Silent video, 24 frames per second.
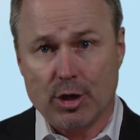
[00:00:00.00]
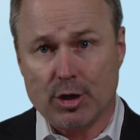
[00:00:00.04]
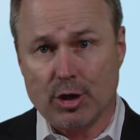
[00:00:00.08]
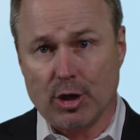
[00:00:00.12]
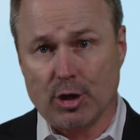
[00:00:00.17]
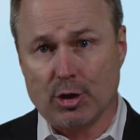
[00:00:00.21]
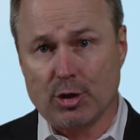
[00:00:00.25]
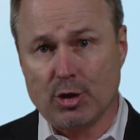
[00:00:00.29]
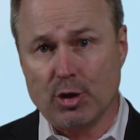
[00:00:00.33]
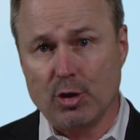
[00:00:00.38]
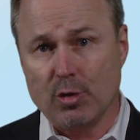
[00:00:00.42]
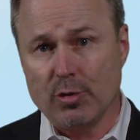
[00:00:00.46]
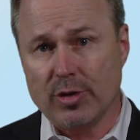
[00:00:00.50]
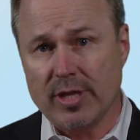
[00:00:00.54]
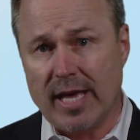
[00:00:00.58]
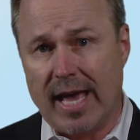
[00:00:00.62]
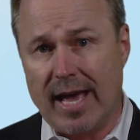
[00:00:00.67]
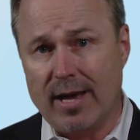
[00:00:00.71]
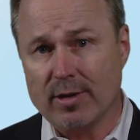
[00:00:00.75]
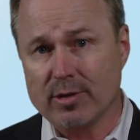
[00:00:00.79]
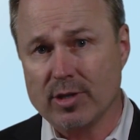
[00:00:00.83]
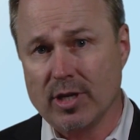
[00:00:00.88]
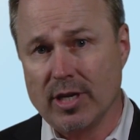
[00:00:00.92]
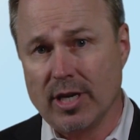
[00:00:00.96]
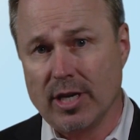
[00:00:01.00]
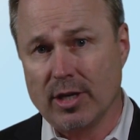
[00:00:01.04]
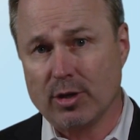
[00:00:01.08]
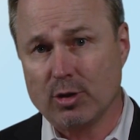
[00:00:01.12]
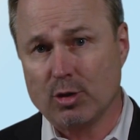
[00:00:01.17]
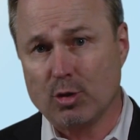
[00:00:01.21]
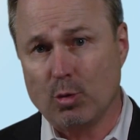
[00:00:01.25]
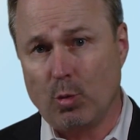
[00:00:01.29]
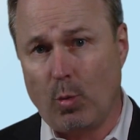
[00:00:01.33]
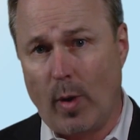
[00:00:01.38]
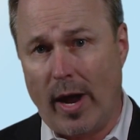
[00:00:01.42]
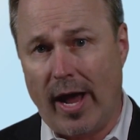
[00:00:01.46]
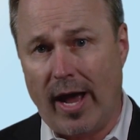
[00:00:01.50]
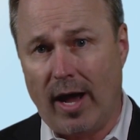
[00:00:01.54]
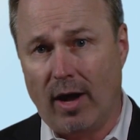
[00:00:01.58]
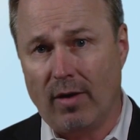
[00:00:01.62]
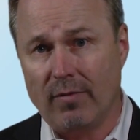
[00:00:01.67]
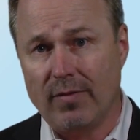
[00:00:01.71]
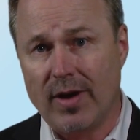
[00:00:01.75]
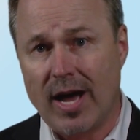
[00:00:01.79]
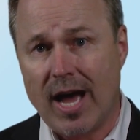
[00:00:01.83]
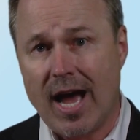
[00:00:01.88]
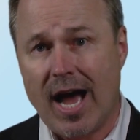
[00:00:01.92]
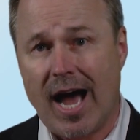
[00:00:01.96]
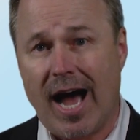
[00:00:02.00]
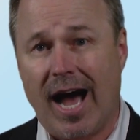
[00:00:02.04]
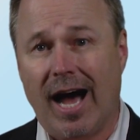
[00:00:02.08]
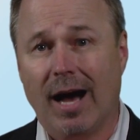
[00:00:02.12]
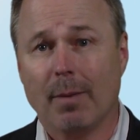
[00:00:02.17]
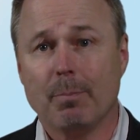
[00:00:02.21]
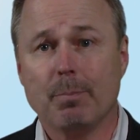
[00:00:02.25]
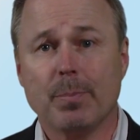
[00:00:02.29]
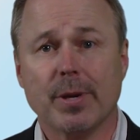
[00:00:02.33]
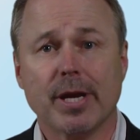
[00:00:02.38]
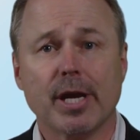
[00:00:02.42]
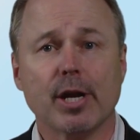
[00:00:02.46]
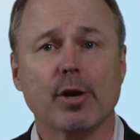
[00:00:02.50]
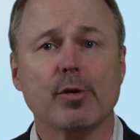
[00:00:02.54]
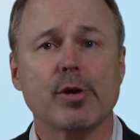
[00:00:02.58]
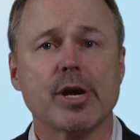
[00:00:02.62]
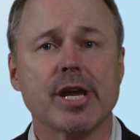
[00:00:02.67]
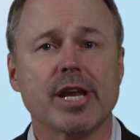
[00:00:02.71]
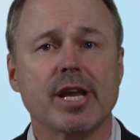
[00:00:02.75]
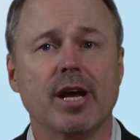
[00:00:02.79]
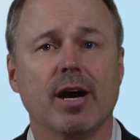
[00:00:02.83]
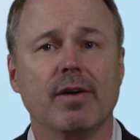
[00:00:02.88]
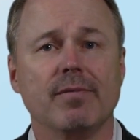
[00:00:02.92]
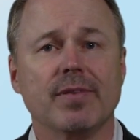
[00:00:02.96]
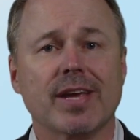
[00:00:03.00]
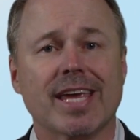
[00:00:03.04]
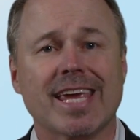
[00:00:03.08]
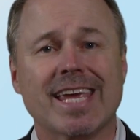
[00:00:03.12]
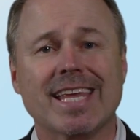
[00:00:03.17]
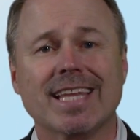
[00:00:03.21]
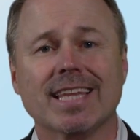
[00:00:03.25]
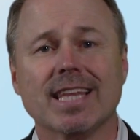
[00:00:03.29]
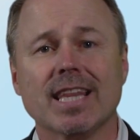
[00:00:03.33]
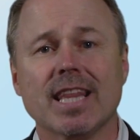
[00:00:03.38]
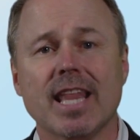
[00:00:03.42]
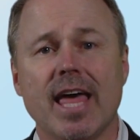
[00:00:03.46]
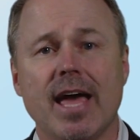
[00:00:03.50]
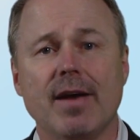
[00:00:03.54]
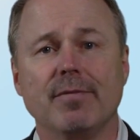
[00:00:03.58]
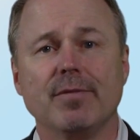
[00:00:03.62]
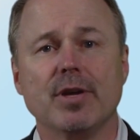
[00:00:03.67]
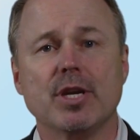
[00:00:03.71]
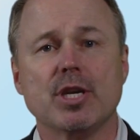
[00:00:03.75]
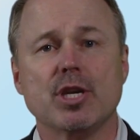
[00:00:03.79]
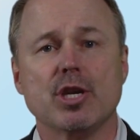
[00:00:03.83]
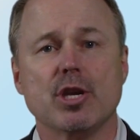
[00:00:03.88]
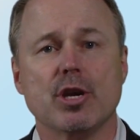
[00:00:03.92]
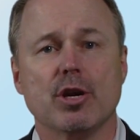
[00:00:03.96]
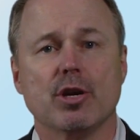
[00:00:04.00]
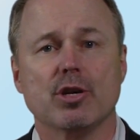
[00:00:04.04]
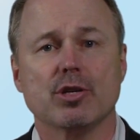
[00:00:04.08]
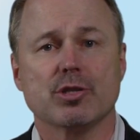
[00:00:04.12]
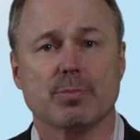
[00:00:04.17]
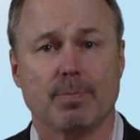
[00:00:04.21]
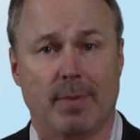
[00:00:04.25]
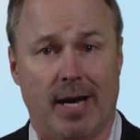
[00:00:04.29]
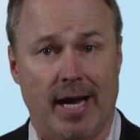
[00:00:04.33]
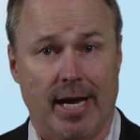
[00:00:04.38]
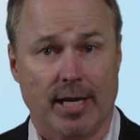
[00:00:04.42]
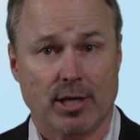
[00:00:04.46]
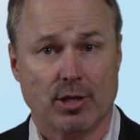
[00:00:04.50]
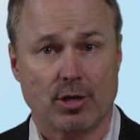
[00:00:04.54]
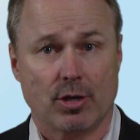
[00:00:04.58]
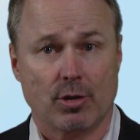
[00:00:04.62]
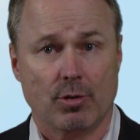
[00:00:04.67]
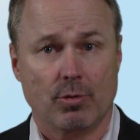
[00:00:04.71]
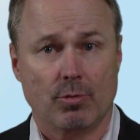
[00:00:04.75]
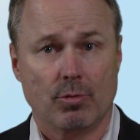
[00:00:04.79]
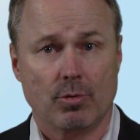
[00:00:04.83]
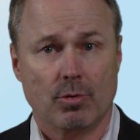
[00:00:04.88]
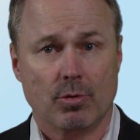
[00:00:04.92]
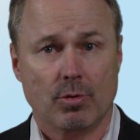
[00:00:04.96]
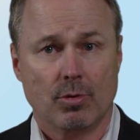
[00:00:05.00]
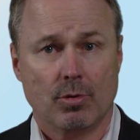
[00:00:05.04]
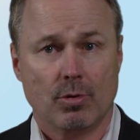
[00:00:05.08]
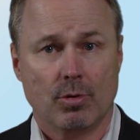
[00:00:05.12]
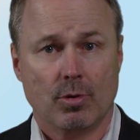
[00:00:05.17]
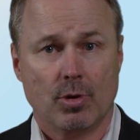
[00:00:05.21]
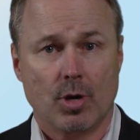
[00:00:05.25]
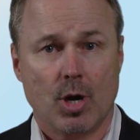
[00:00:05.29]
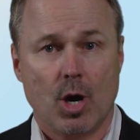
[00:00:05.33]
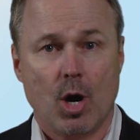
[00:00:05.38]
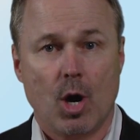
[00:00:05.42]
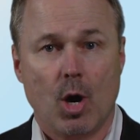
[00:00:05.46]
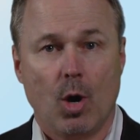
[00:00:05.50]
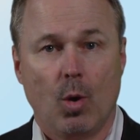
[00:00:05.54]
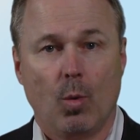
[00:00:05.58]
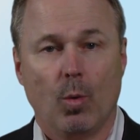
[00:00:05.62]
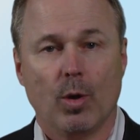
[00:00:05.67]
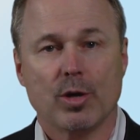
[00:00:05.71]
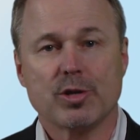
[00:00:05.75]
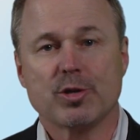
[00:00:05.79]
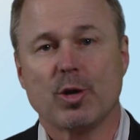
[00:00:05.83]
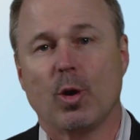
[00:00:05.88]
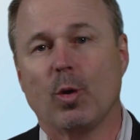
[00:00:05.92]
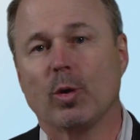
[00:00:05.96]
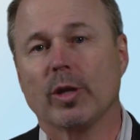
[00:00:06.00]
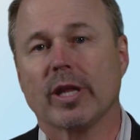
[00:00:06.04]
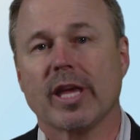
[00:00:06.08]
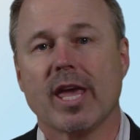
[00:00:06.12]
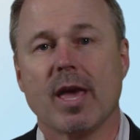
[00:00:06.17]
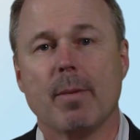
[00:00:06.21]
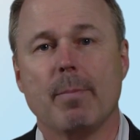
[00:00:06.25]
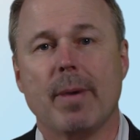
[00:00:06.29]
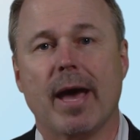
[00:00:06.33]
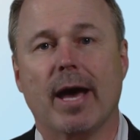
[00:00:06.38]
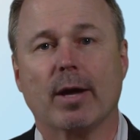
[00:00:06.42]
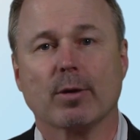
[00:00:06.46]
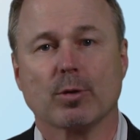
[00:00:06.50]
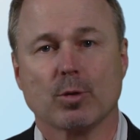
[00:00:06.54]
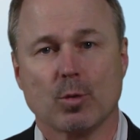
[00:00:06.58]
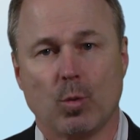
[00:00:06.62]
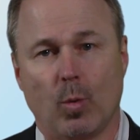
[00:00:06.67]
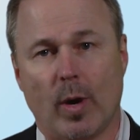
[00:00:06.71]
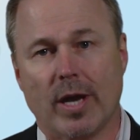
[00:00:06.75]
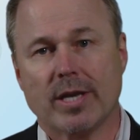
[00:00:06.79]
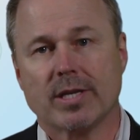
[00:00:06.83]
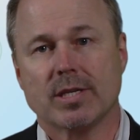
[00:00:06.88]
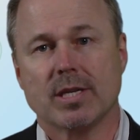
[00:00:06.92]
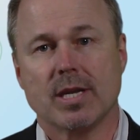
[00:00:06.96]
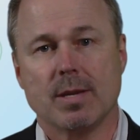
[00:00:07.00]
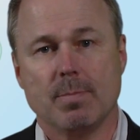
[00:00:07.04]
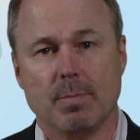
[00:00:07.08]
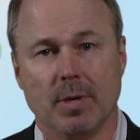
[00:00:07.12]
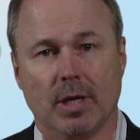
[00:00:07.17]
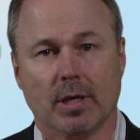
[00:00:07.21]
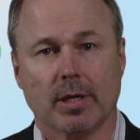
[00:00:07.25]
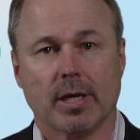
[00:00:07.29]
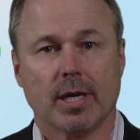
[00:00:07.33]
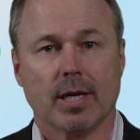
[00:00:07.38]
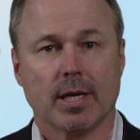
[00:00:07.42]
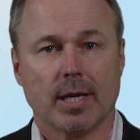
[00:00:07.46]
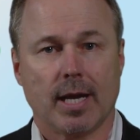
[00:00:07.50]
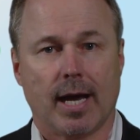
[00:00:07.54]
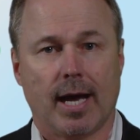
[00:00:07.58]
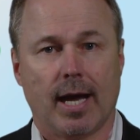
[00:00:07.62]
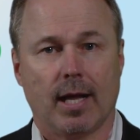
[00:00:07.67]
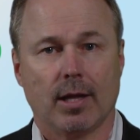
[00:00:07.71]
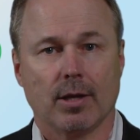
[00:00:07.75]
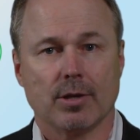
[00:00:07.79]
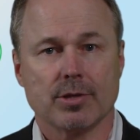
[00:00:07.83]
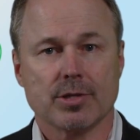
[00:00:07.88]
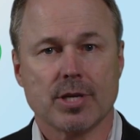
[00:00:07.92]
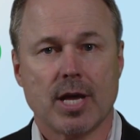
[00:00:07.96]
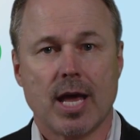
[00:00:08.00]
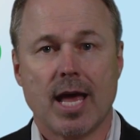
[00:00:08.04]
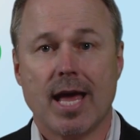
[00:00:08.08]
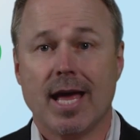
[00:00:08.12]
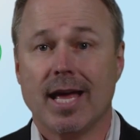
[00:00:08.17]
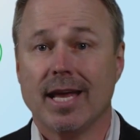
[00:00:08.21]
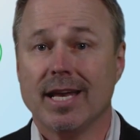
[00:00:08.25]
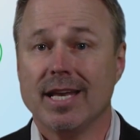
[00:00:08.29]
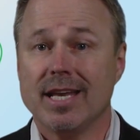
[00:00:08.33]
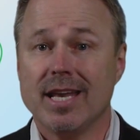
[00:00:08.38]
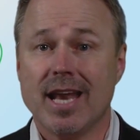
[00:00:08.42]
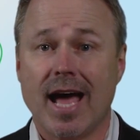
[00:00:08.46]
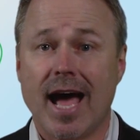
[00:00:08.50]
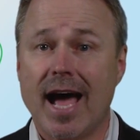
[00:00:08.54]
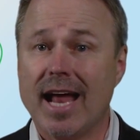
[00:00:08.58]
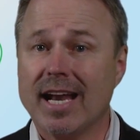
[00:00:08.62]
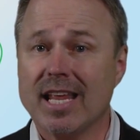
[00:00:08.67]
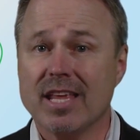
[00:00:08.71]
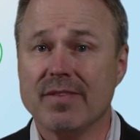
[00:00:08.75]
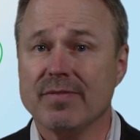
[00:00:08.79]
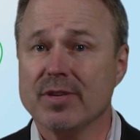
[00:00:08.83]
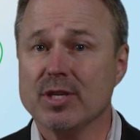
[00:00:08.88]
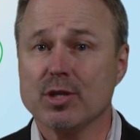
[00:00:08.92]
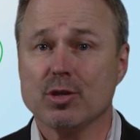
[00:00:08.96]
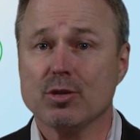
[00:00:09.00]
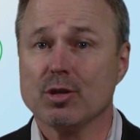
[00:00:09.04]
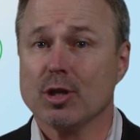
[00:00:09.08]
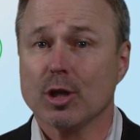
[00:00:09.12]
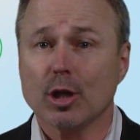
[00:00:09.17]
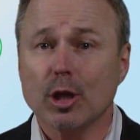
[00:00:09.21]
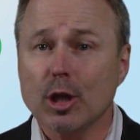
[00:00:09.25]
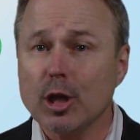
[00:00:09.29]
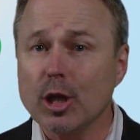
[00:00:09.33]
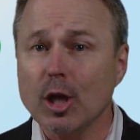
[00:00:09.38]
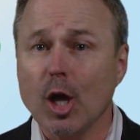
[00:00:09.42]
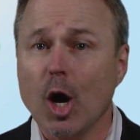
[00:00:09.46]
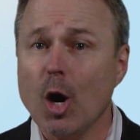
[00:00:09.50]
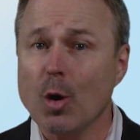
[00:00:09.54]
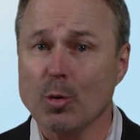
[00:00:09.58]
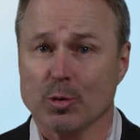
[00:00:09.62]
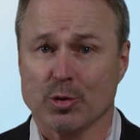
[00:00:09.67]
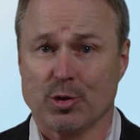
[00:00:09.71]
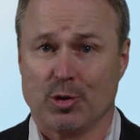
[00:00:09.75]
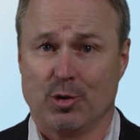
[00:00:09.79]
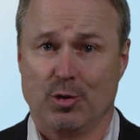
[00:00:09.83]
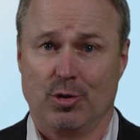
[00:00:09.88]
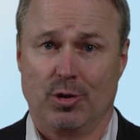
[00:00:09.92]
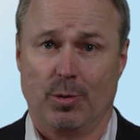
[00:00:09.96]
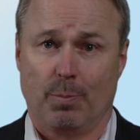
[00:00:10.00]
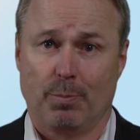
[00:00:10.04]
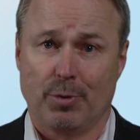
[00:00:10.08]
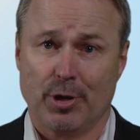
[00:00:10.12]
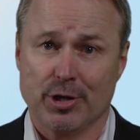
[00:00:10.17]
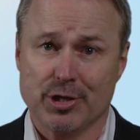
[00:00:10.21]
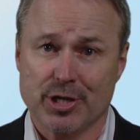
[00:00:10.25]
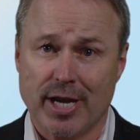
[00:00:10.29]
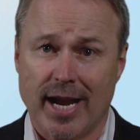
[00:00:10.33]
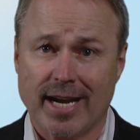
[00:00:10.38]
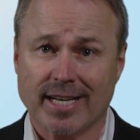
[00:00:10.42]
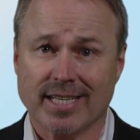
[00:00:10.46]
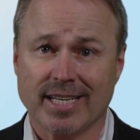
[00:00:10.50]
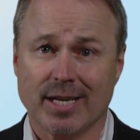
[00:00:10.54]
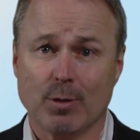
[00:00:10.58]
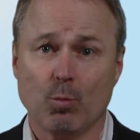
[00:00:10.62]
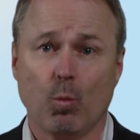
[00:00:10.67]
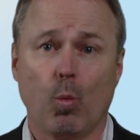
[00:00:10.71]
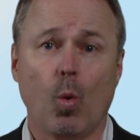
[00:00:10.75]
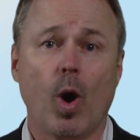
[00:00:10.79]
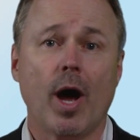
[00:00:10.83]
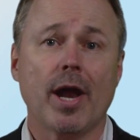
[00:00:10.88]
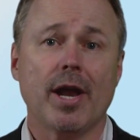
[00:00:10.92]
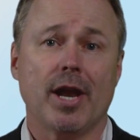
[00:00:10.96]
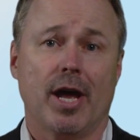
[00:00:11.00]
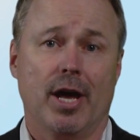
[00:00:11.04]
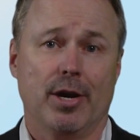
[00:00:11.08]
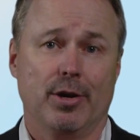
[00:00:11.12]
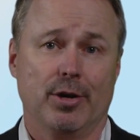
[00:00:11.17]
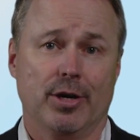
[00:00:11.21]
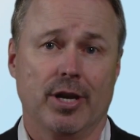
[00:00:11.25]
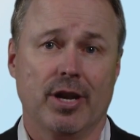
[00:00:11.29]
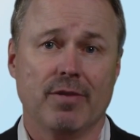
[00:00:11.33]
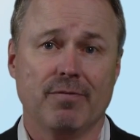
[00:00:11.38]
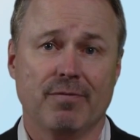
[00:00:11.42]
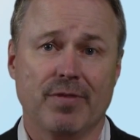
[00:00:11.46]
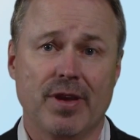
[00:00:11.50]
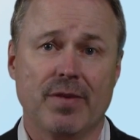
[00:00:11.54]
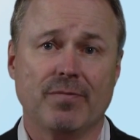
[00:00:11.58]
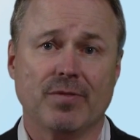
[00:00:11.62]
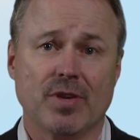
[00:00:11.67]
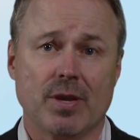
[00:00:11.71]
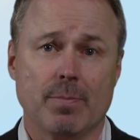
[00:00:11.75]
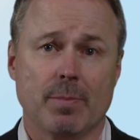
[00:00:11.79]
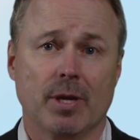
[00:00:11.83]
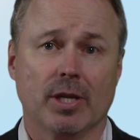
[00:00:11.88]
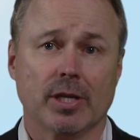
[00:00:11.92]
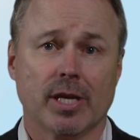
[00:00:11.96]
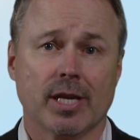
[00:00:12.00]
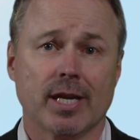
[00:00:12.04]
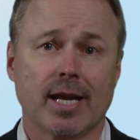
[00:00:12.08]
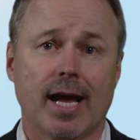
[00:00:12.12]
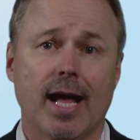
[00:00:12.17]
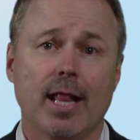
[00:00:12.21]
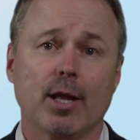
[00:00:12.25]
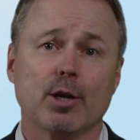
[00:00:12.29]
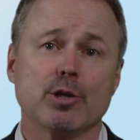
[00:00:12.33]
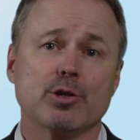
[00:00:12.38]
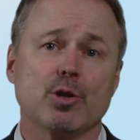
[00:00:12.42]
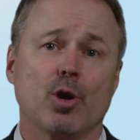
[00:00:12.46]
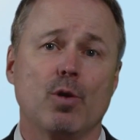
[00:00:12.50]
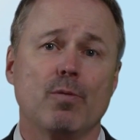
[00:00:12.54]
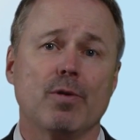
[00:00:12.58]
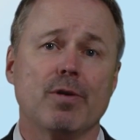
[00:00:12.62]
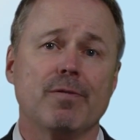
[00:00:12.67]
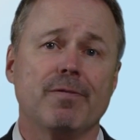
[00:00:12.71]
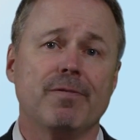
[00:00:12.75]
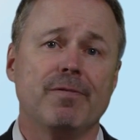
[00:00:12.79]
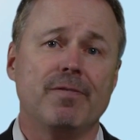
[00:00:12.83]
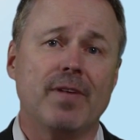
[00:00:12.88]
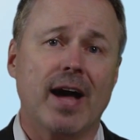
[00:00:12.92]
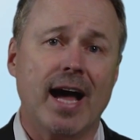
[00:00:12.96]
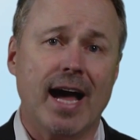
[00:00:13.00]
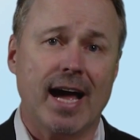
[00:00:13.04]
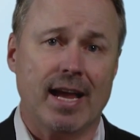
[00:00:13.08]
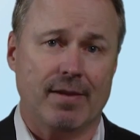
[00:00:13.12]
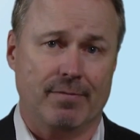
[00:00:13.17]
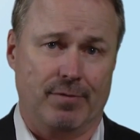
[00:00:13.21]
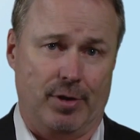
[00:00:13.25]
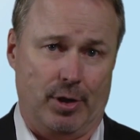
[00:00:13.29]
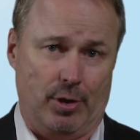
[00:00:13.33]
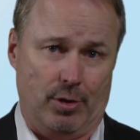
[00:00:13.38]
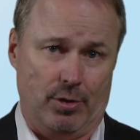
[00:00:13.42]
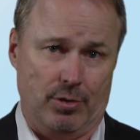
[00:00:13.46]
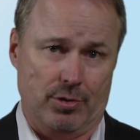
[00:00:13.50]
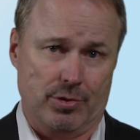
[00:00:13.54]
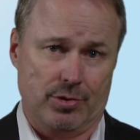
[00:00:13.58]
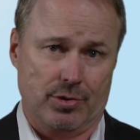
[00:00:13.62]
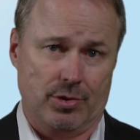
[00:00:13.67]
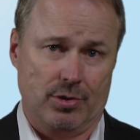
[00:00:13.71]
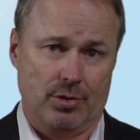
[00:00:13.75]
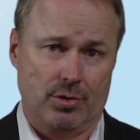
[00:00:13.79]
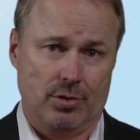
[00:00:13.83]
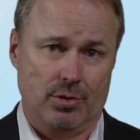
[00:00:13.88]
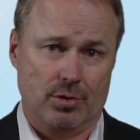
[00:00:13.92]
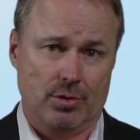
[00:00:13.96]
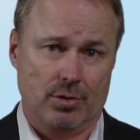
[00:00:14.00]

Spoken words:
to 2012, a period of 11 years, mind you, was only about $20 million. Not even close to the projected $150 million over 5 years.